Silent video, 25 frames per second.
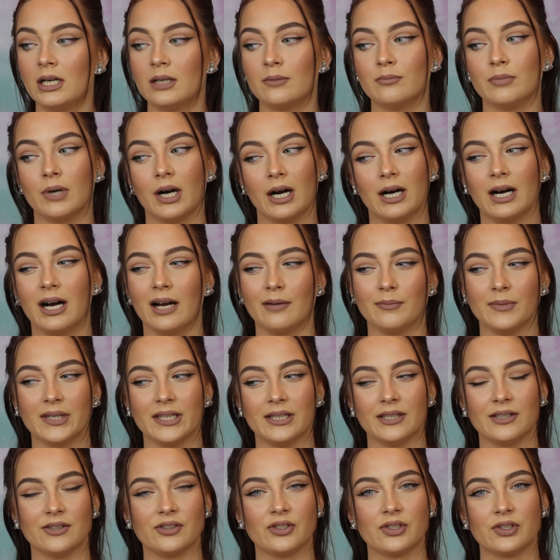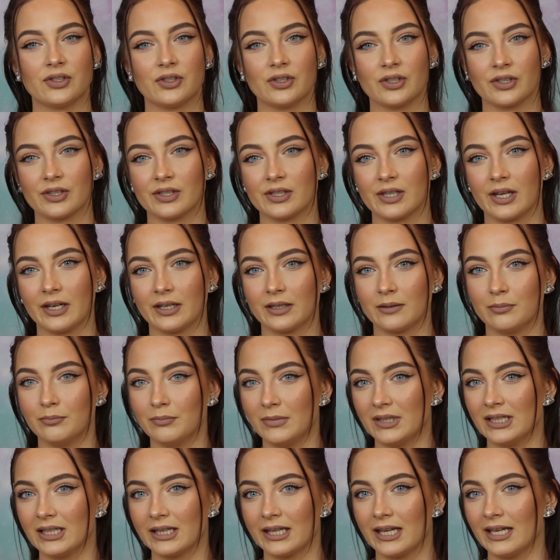but I mean, it's just like
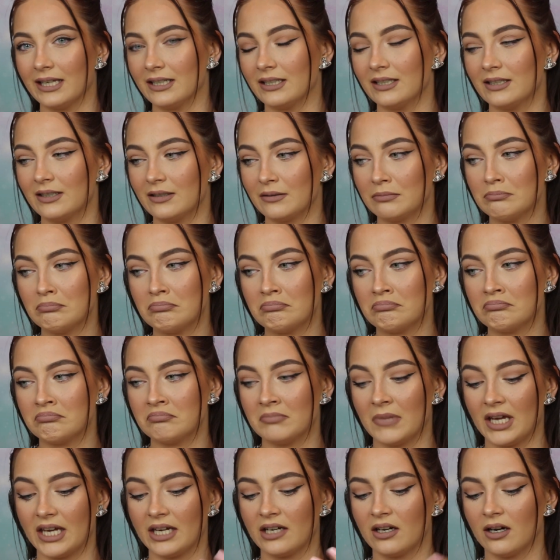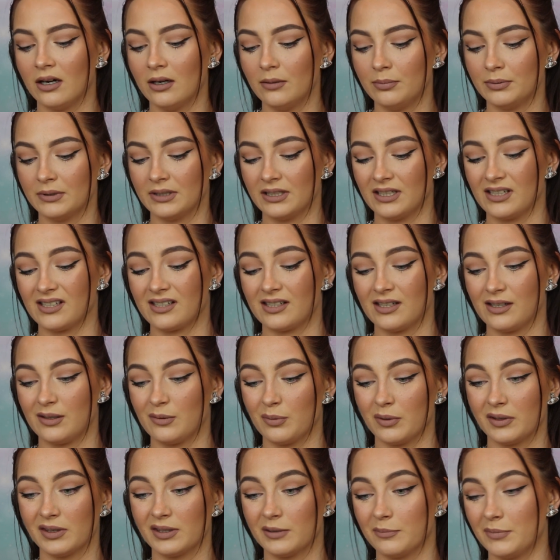middle-end makeup, and this is
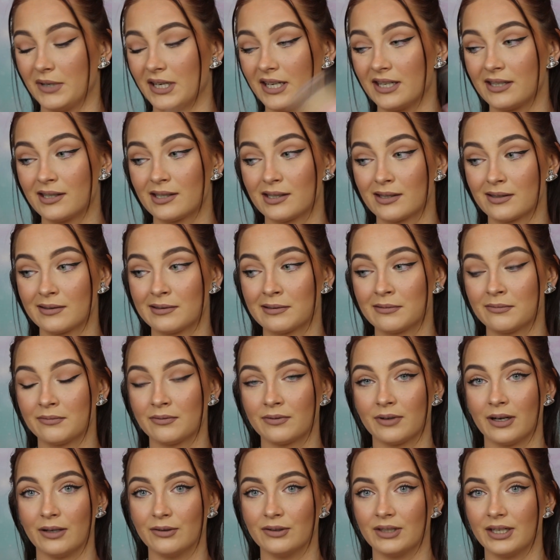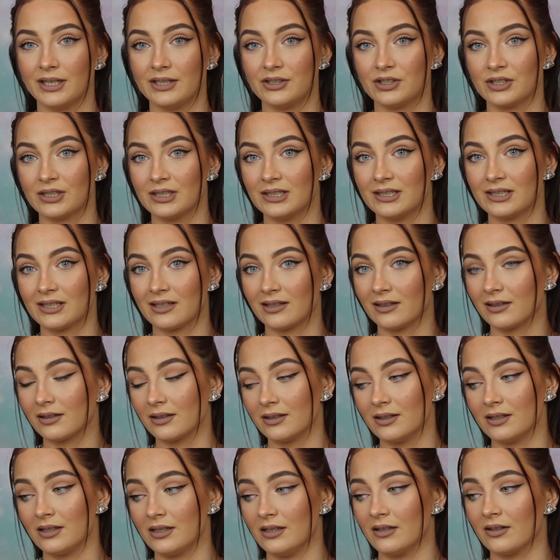one of the best foundations and
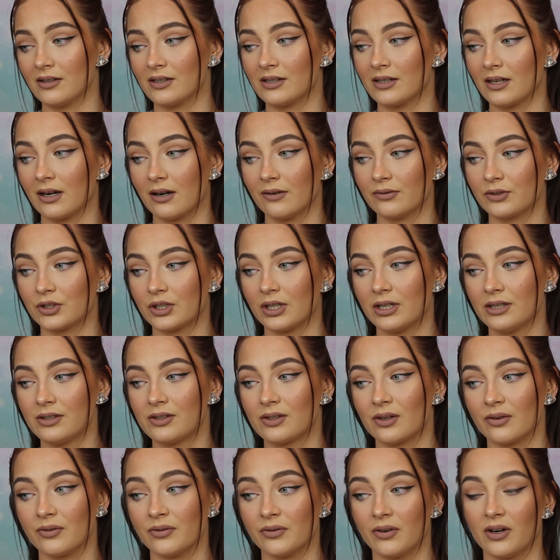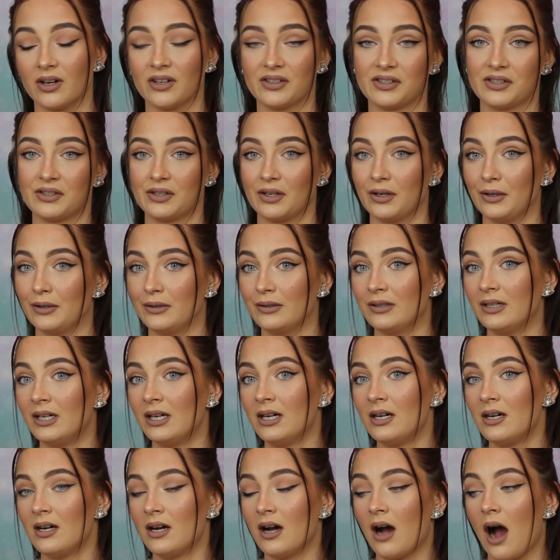concealers that I've tried so far, so
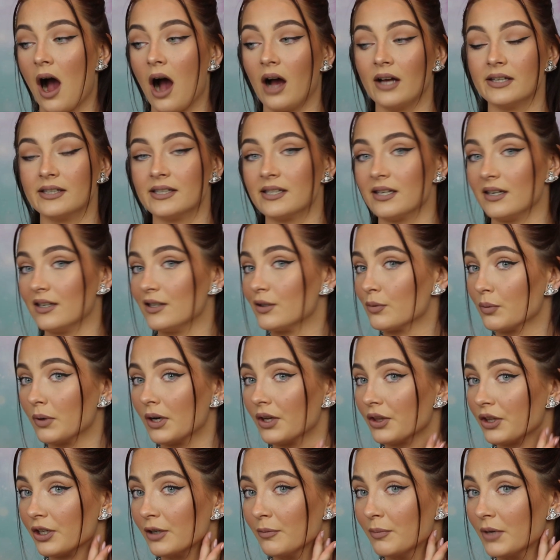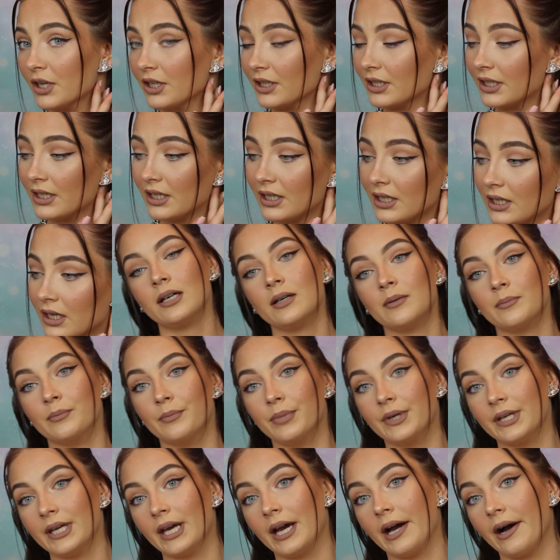I'd say it's worth your money.
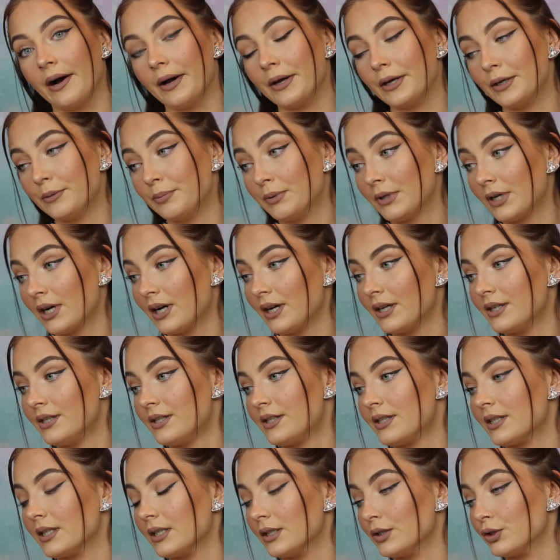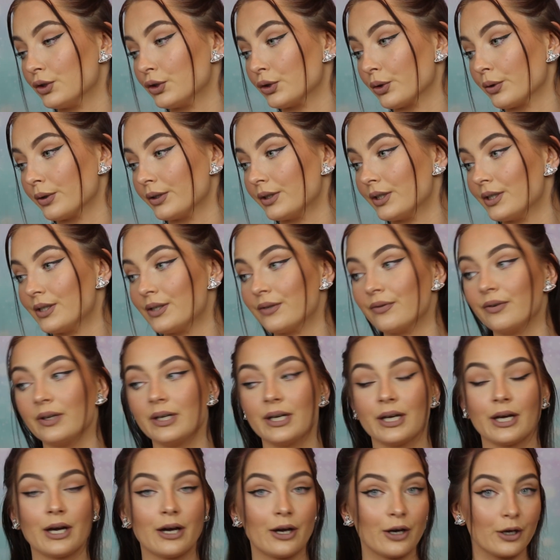But yeah, I hope you guys enjoyed this
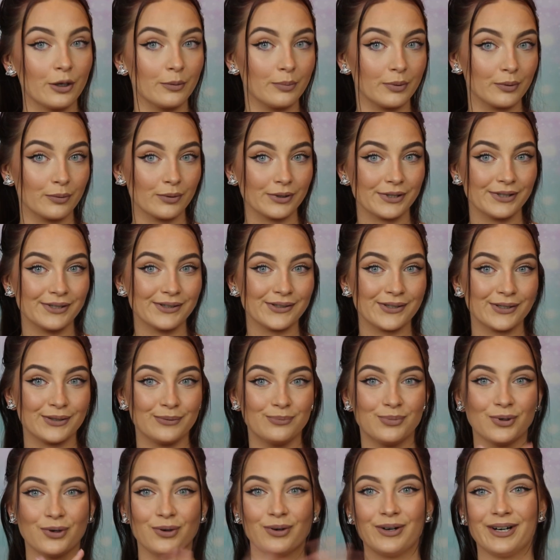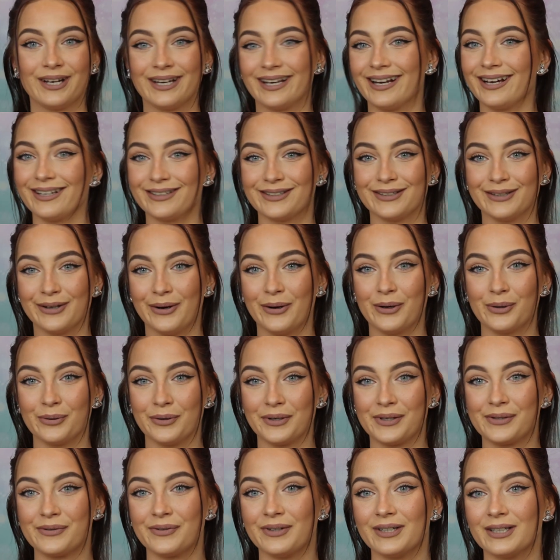video. I hope it wasn't too boring. I don't know, I
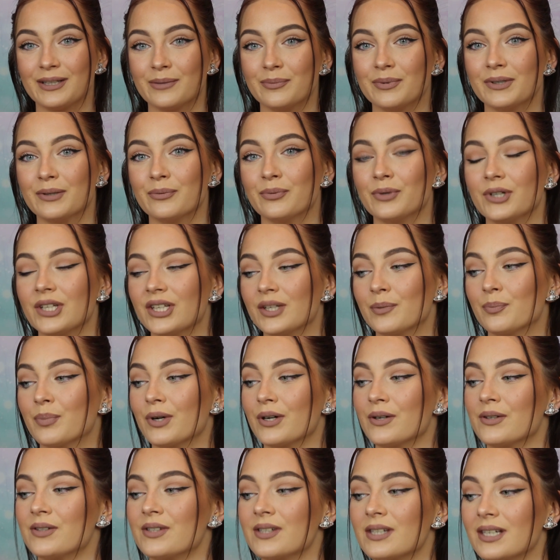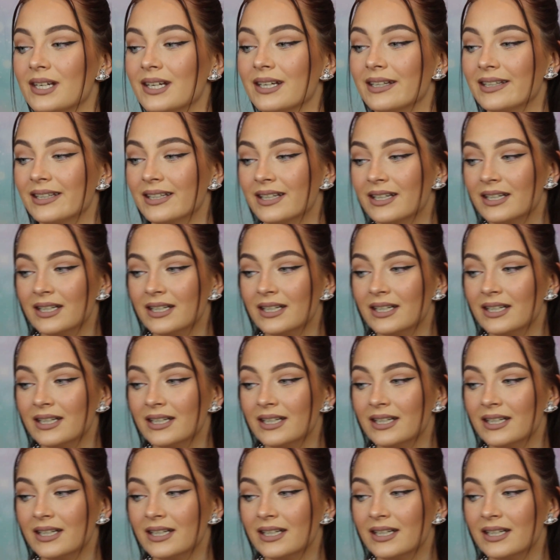always feel a bit weird posting